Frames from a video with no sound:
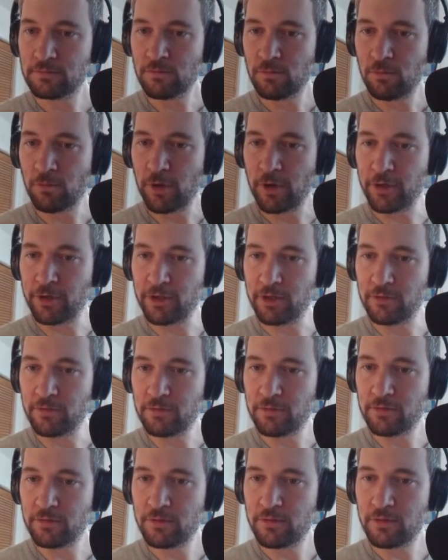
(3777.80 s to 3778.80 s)
Where are you?
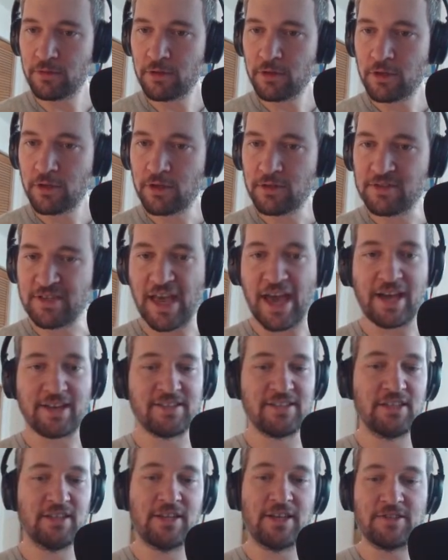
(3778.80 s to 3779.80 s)

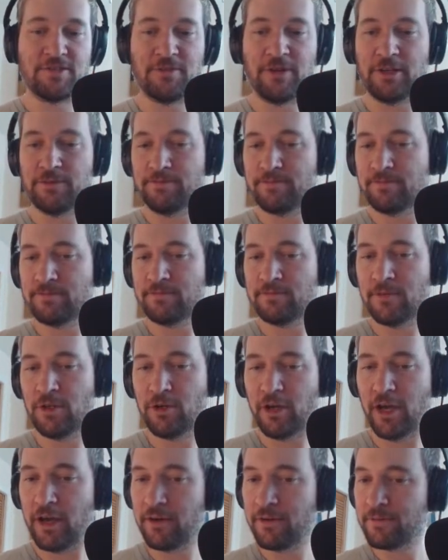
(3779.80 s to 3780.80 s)
Taxi, that's right. Okay.